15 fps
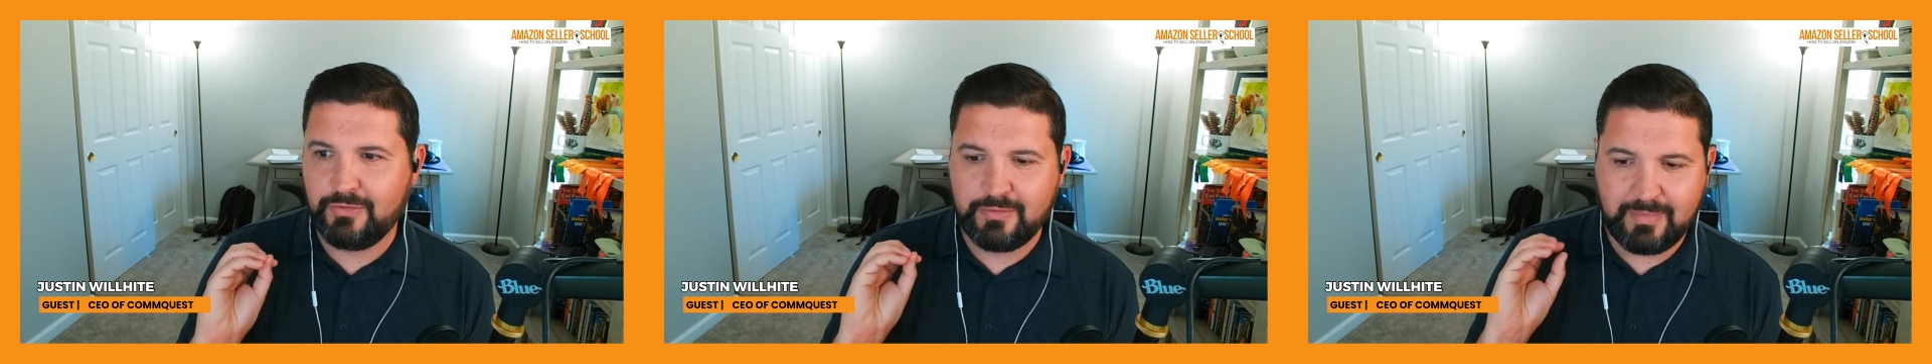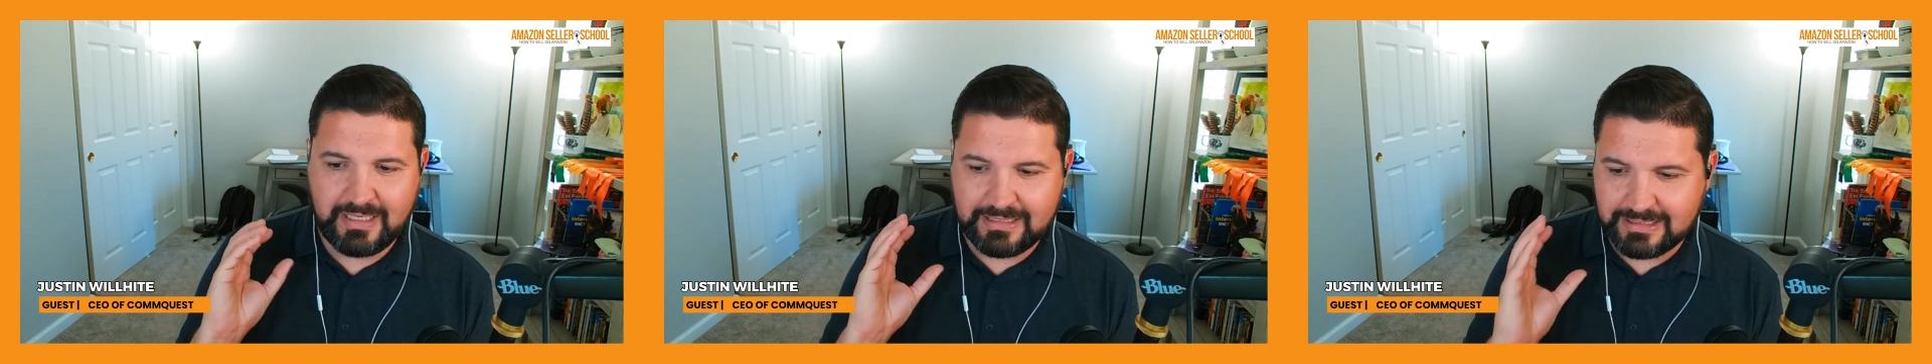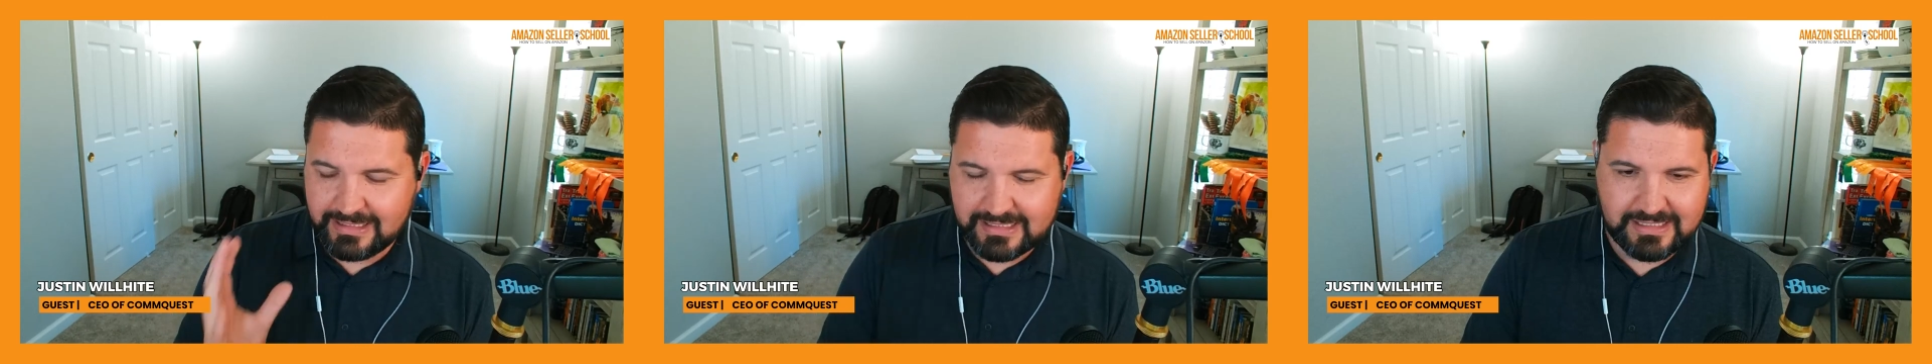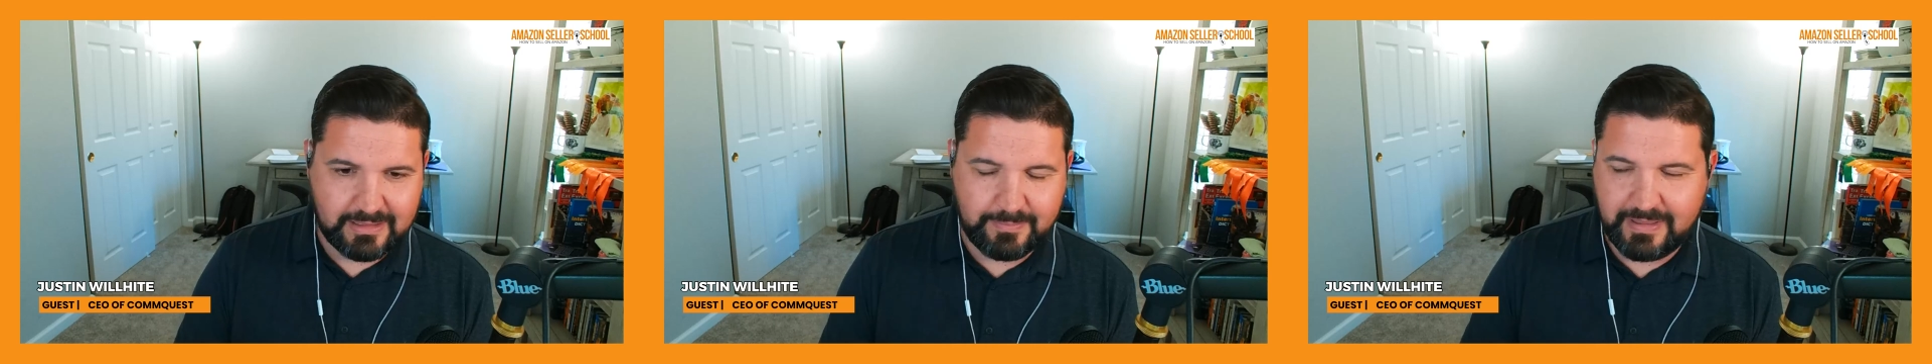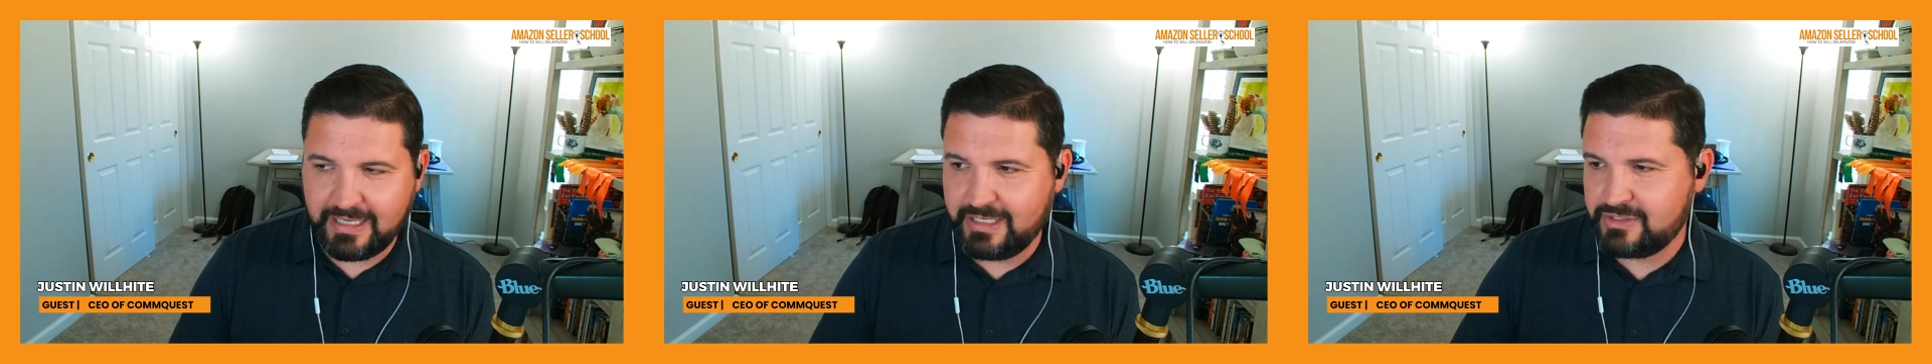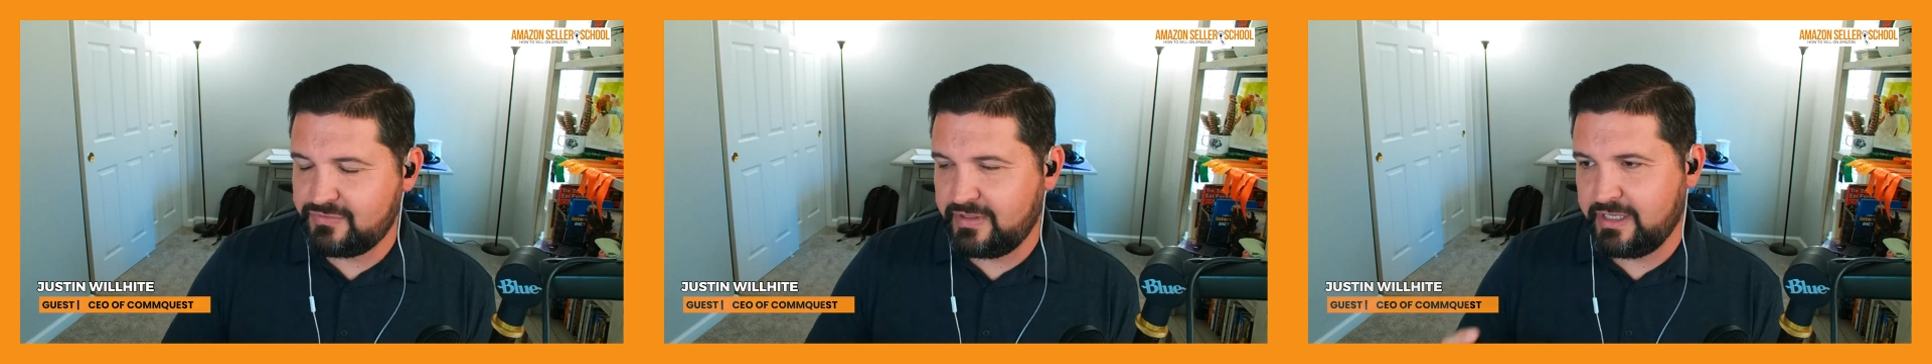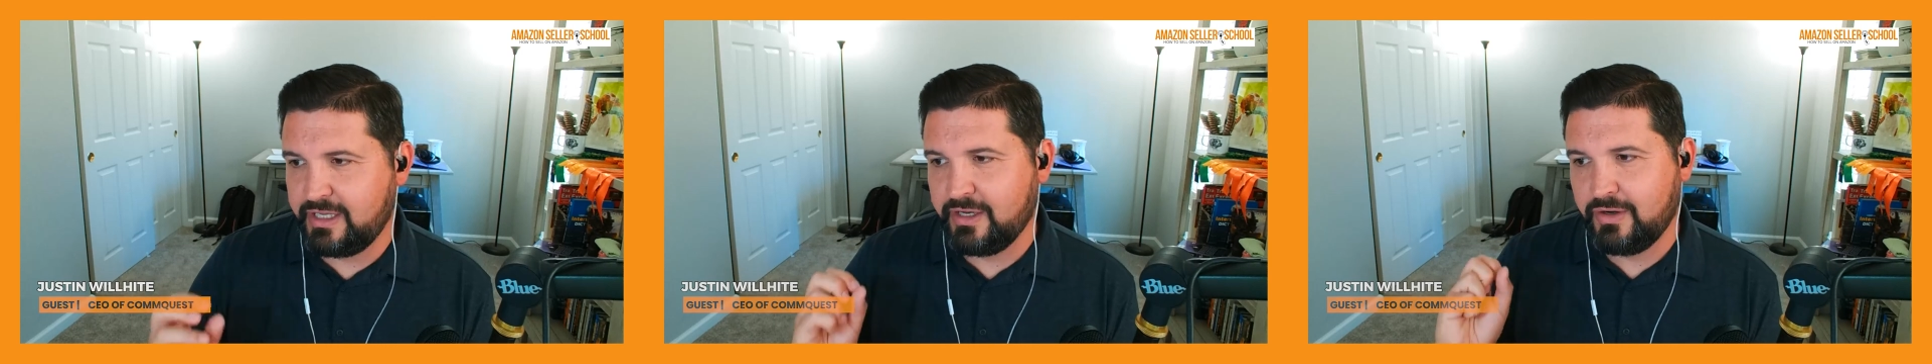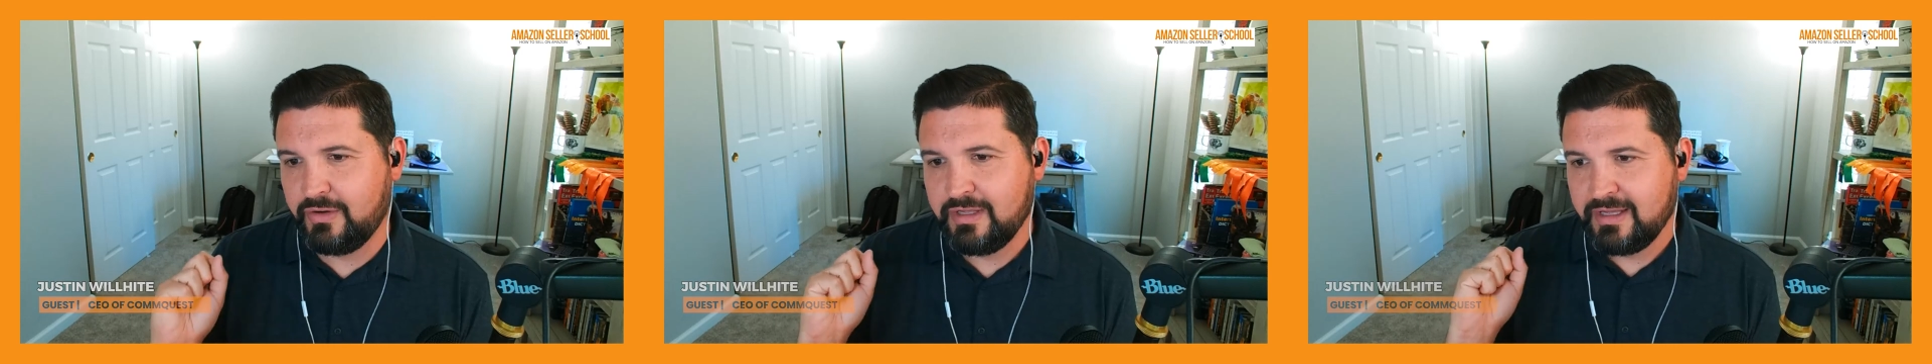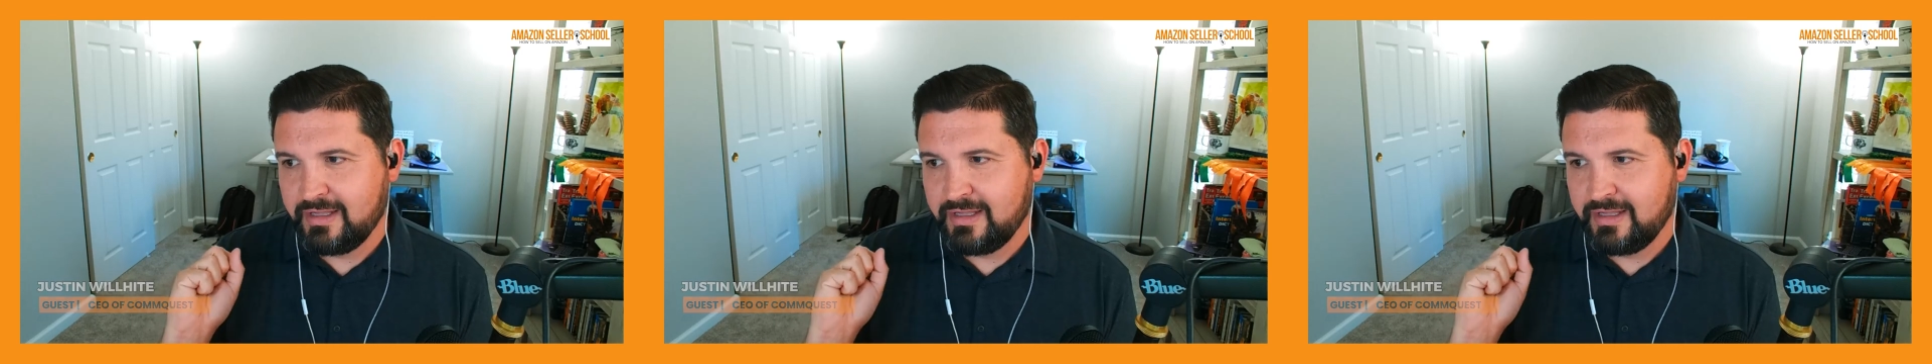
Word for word: the main listing page video.